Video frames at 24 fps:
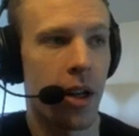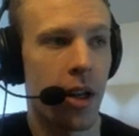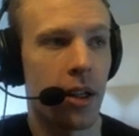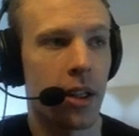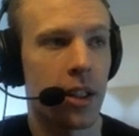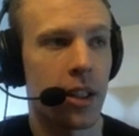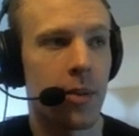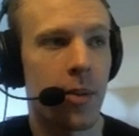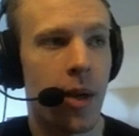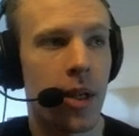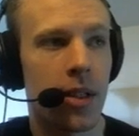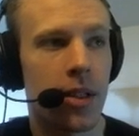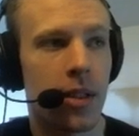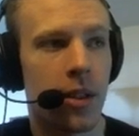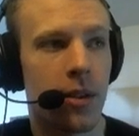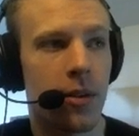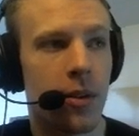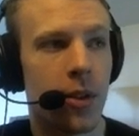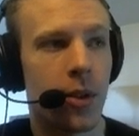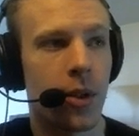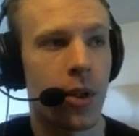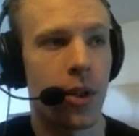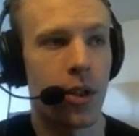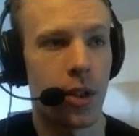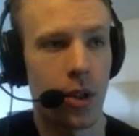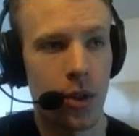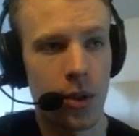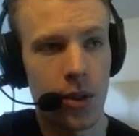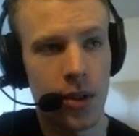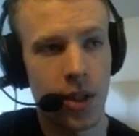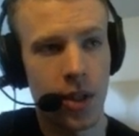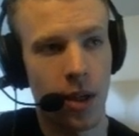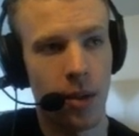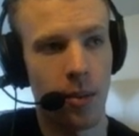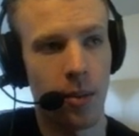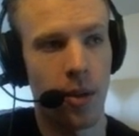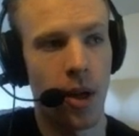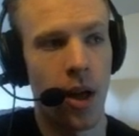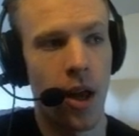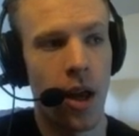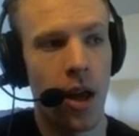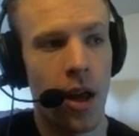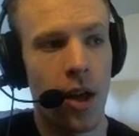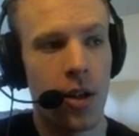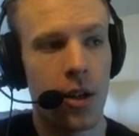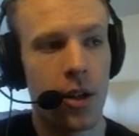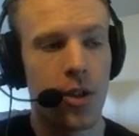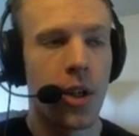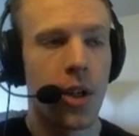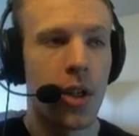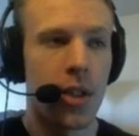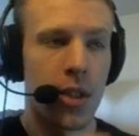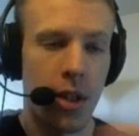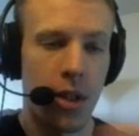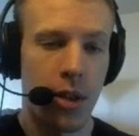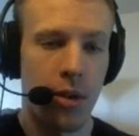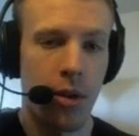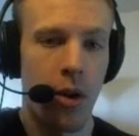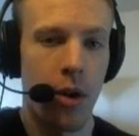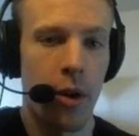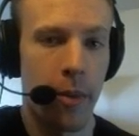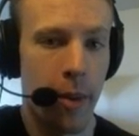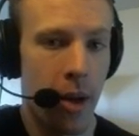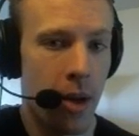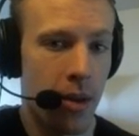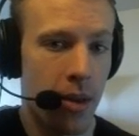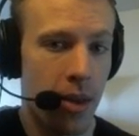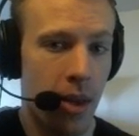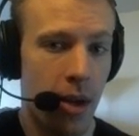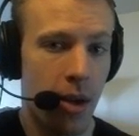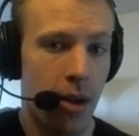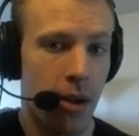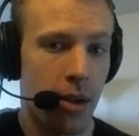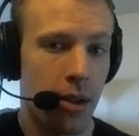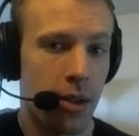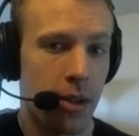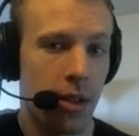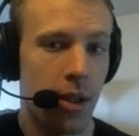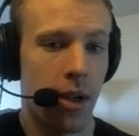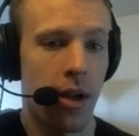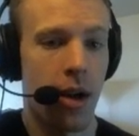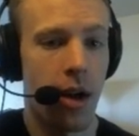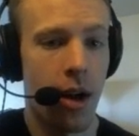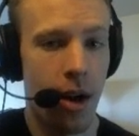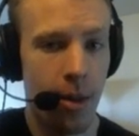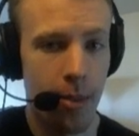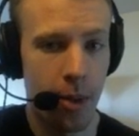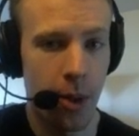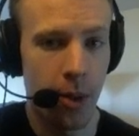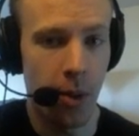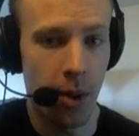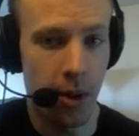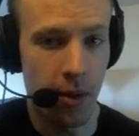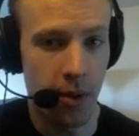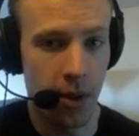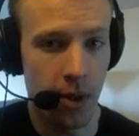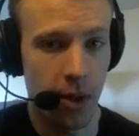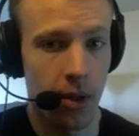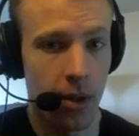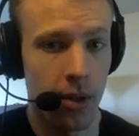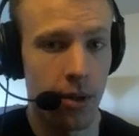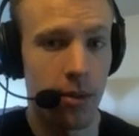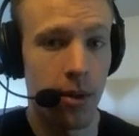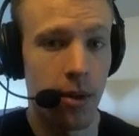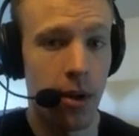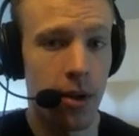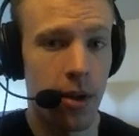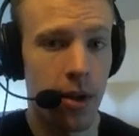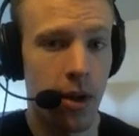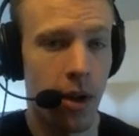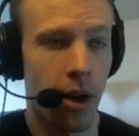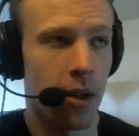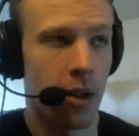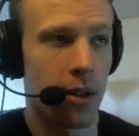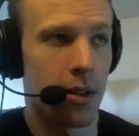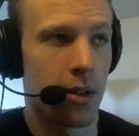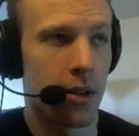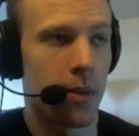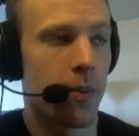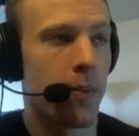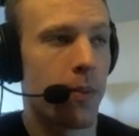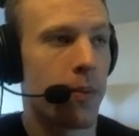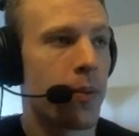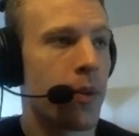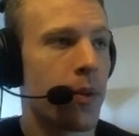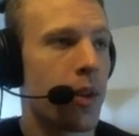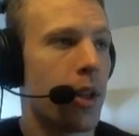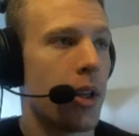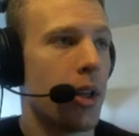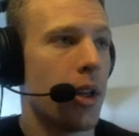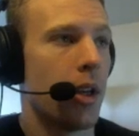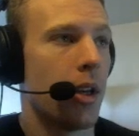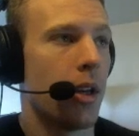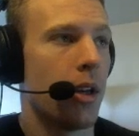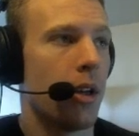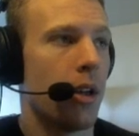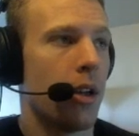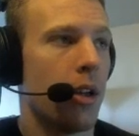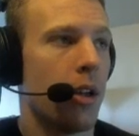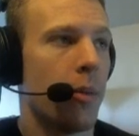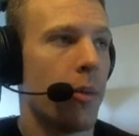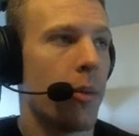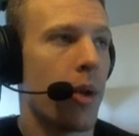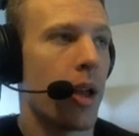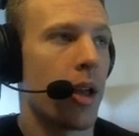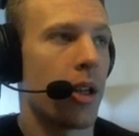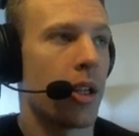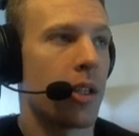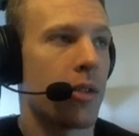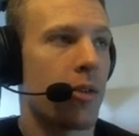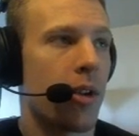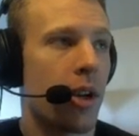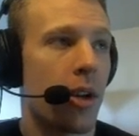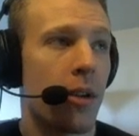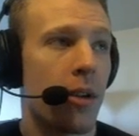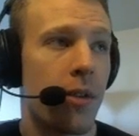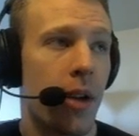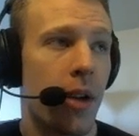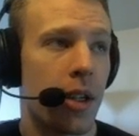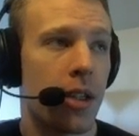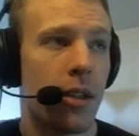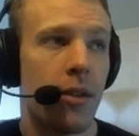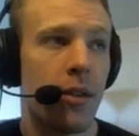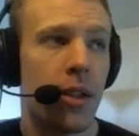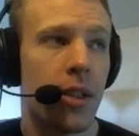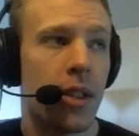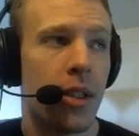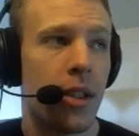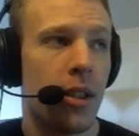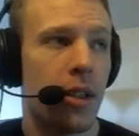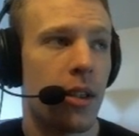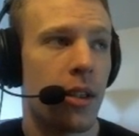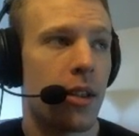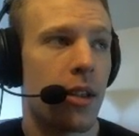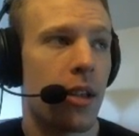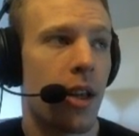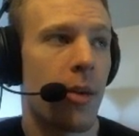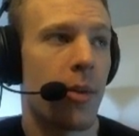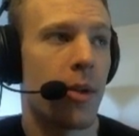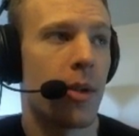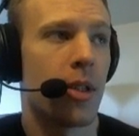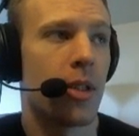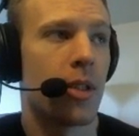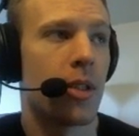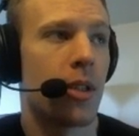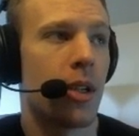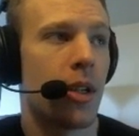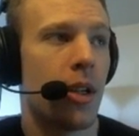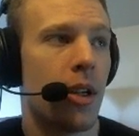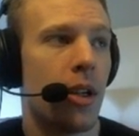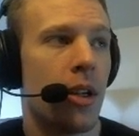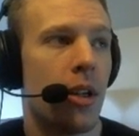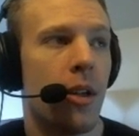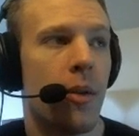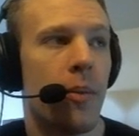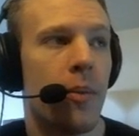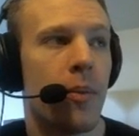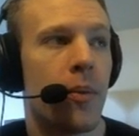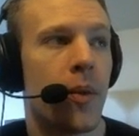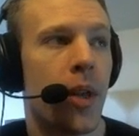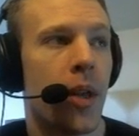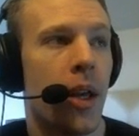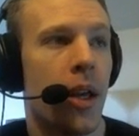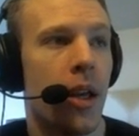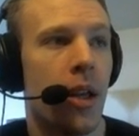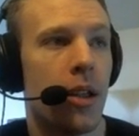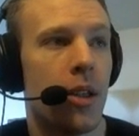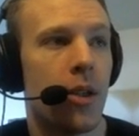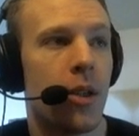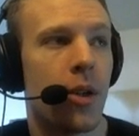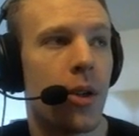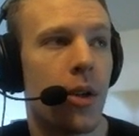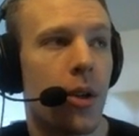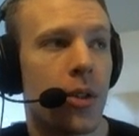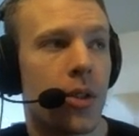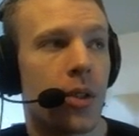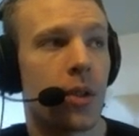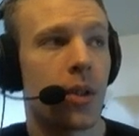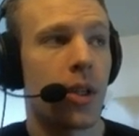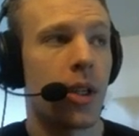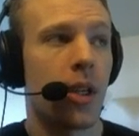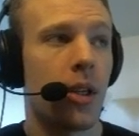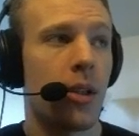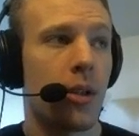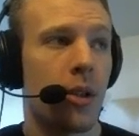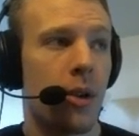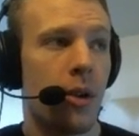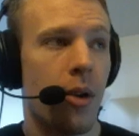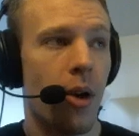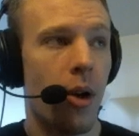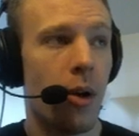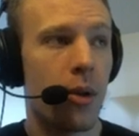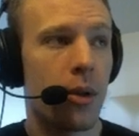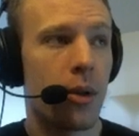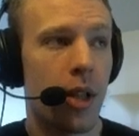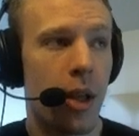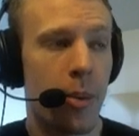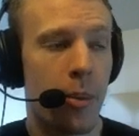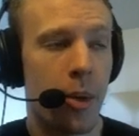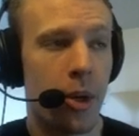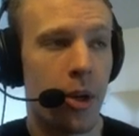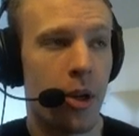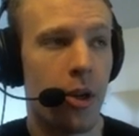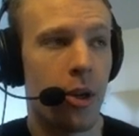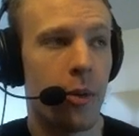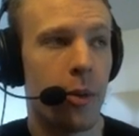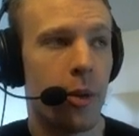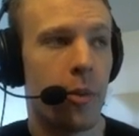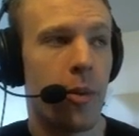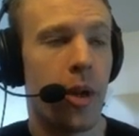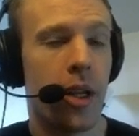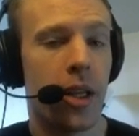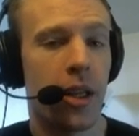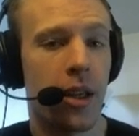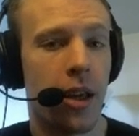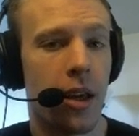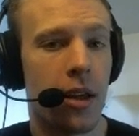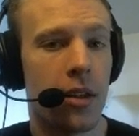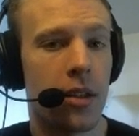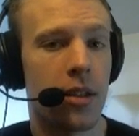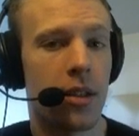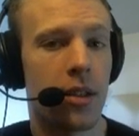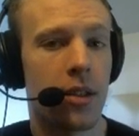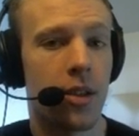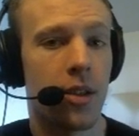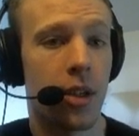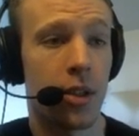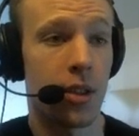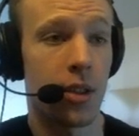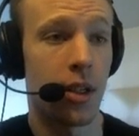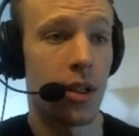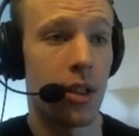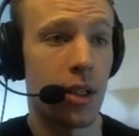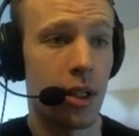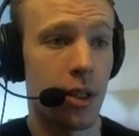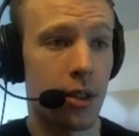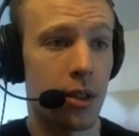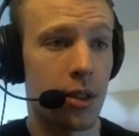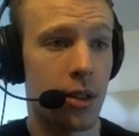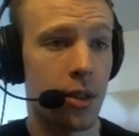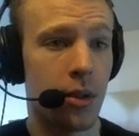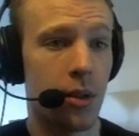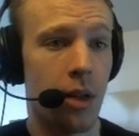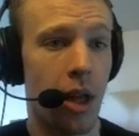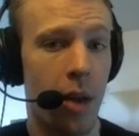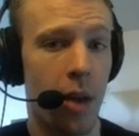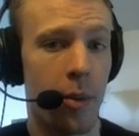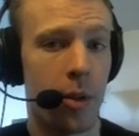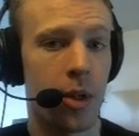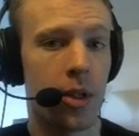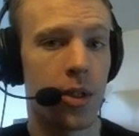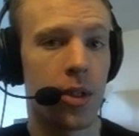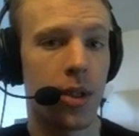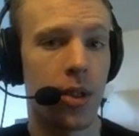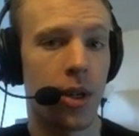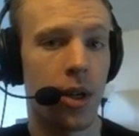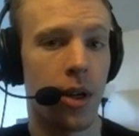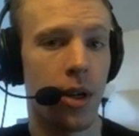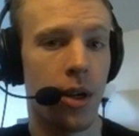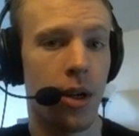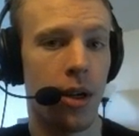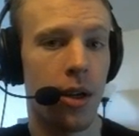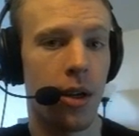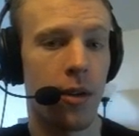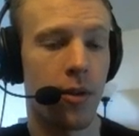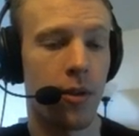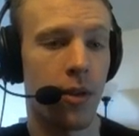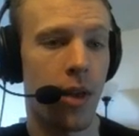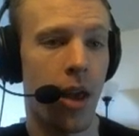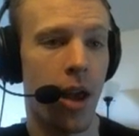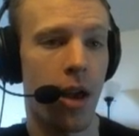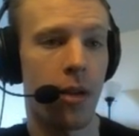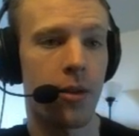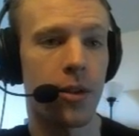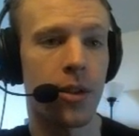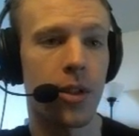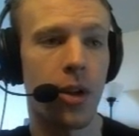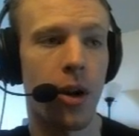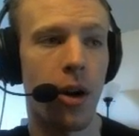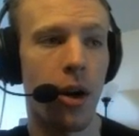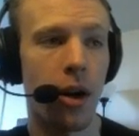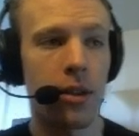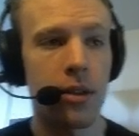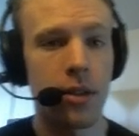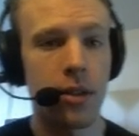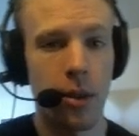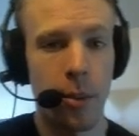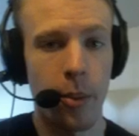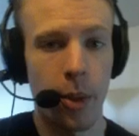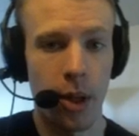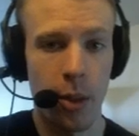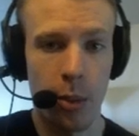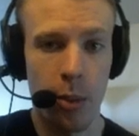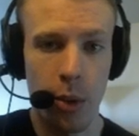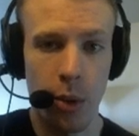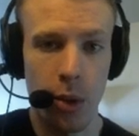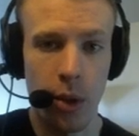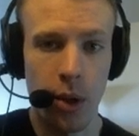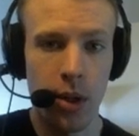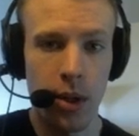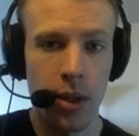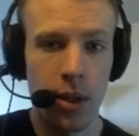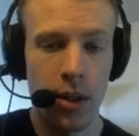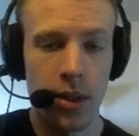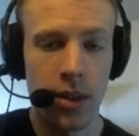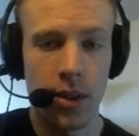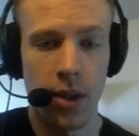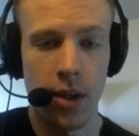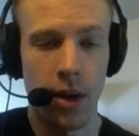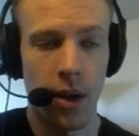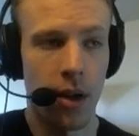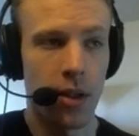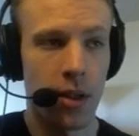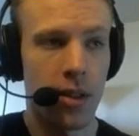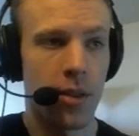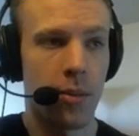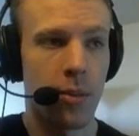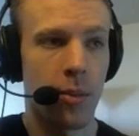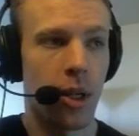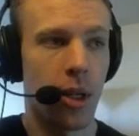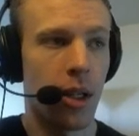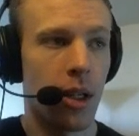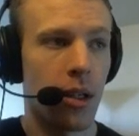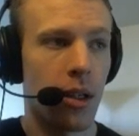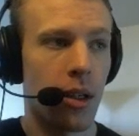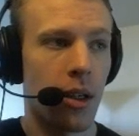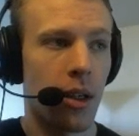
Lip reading: inexpensive, you can use him just to throw him out there to combo one of your other rogue cards. And he's very effective at dealing damage. You can also kill your own Leper Gnome in many cases just to deal 2 damage if they have taunts up on the board. Taunts meaning